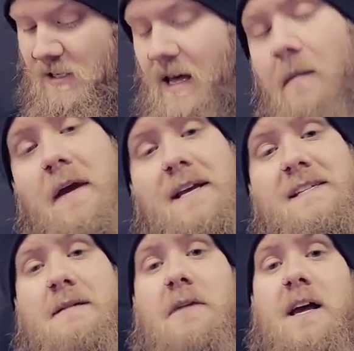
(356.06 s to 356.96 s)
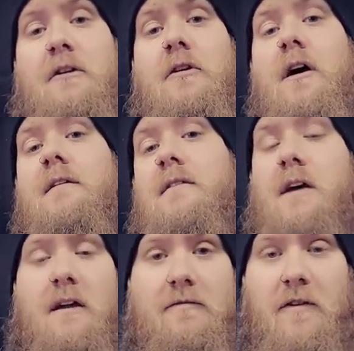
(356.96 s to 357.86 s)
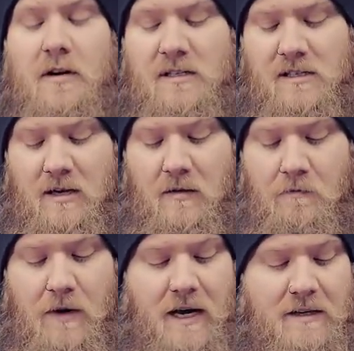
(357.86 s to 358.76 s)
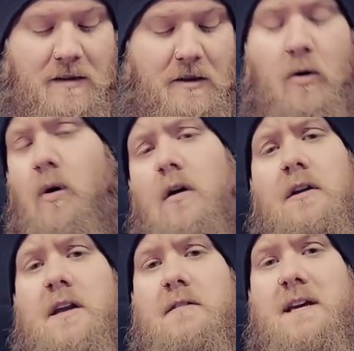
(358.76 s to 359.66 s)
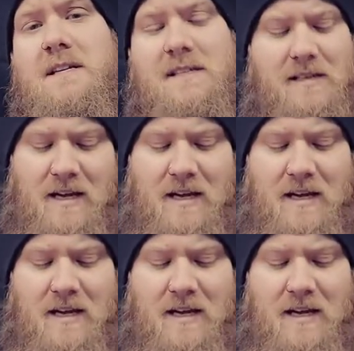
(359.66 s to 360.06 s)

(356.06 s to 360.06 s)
and that may seem like a lot at first, but the quality of this